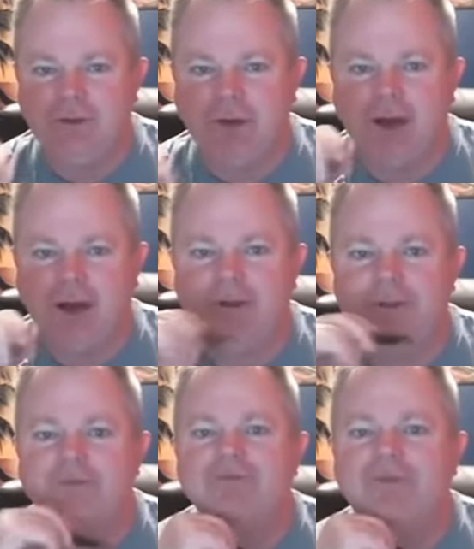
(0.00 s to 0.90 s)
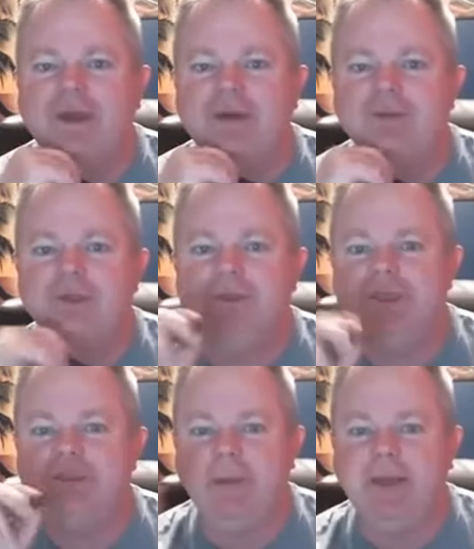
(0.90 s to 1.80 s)
how do you find out which one
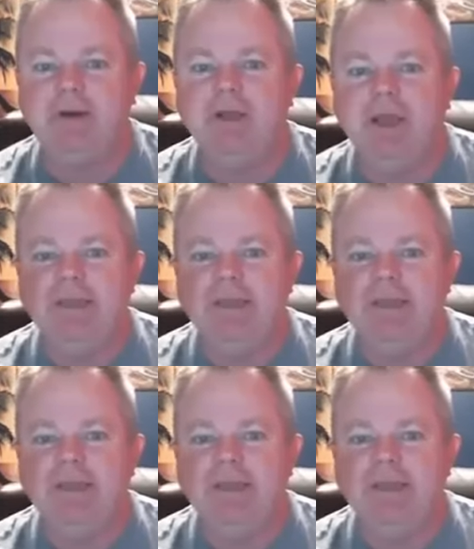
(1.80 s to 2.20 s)
does better?